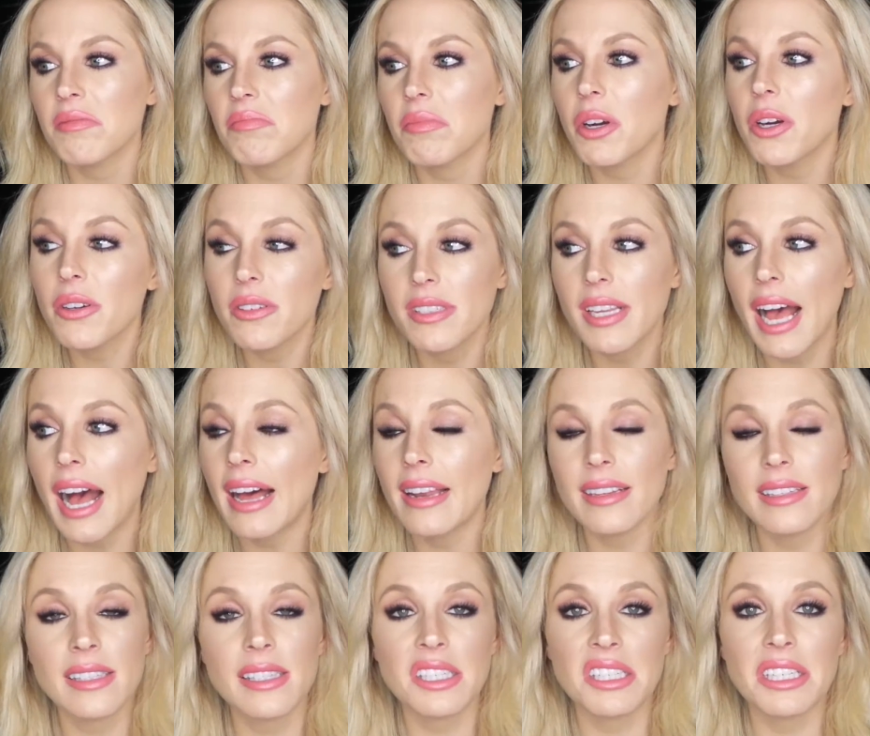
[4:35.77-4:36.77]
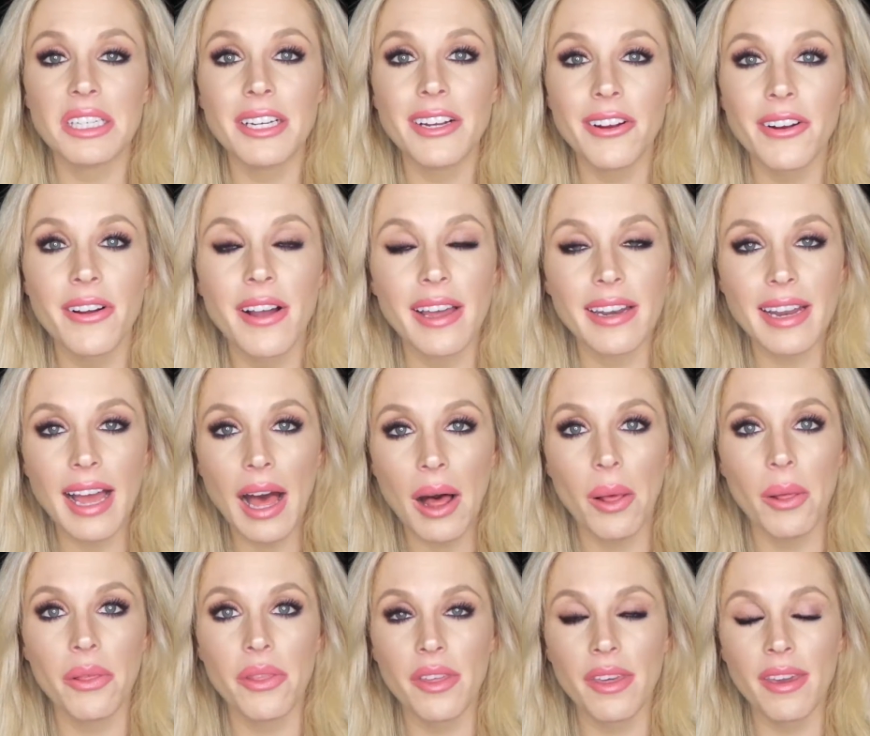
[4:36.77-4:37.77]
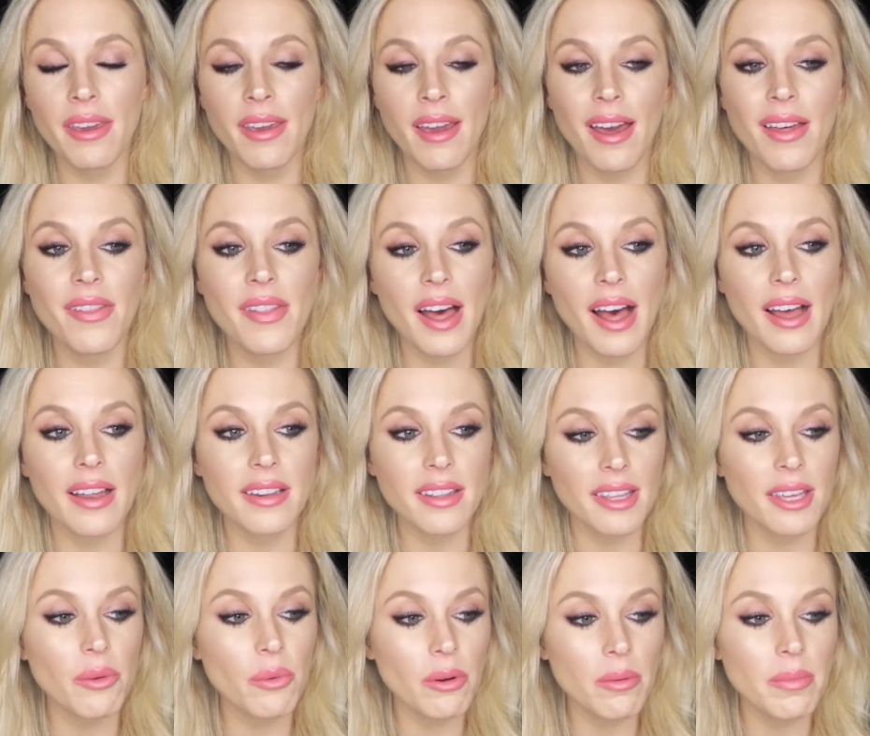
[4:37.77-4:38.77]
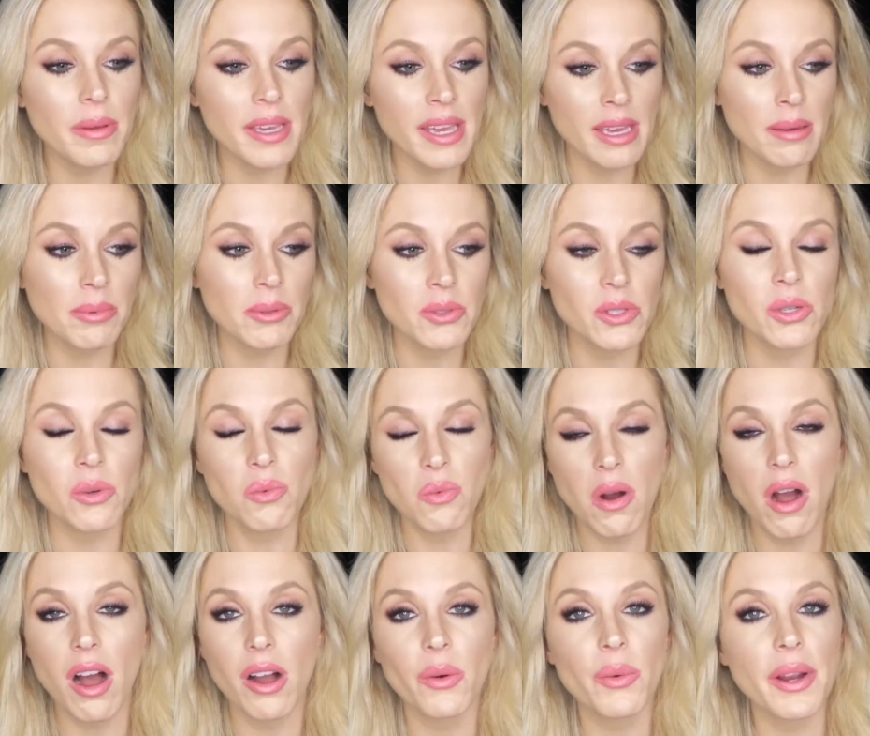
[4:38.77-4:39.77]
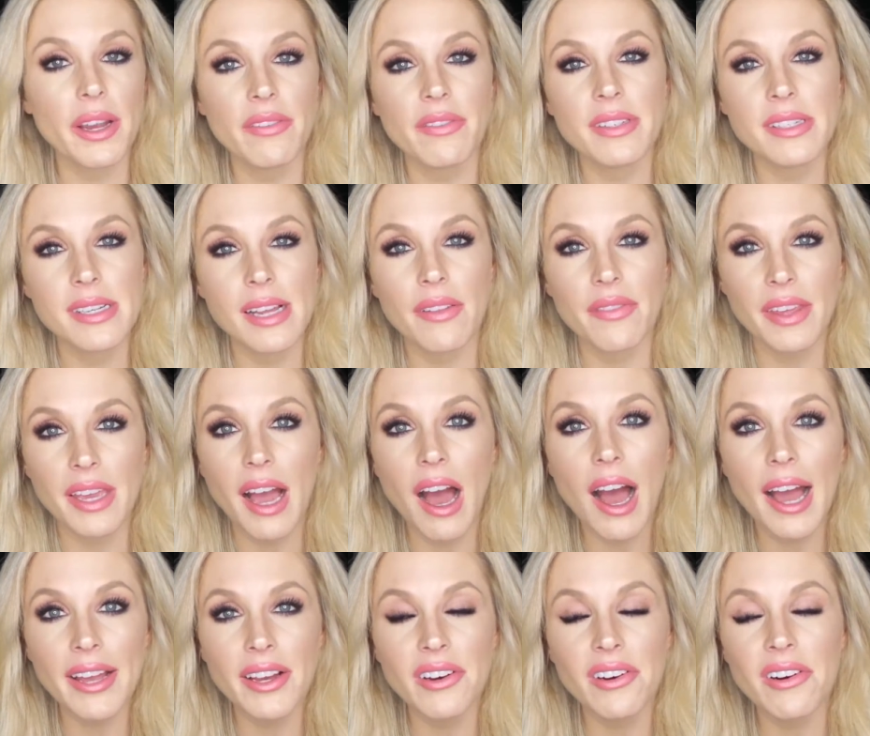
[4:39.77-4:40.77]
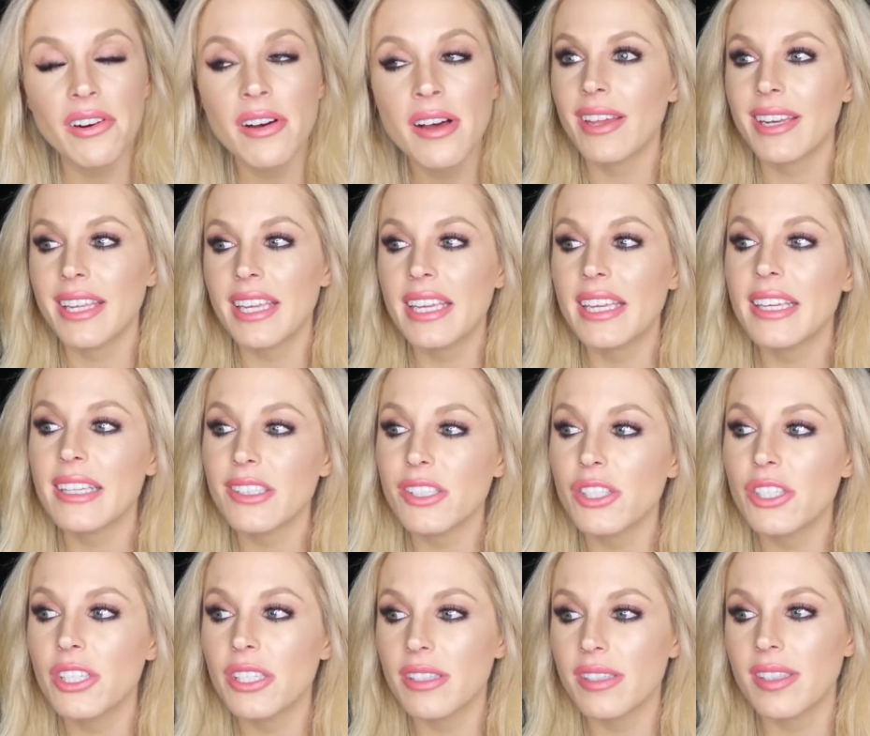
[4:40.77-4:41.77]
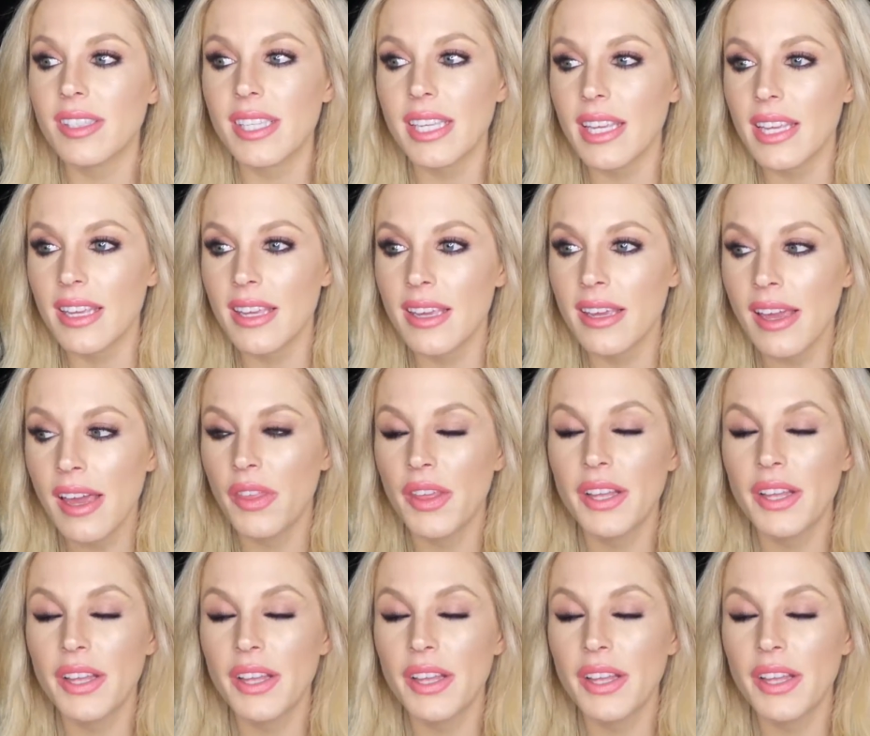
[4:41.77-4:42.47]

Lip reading: her dad is here and healthy and that he will be able to walk Raven down the aisle, that he gets to see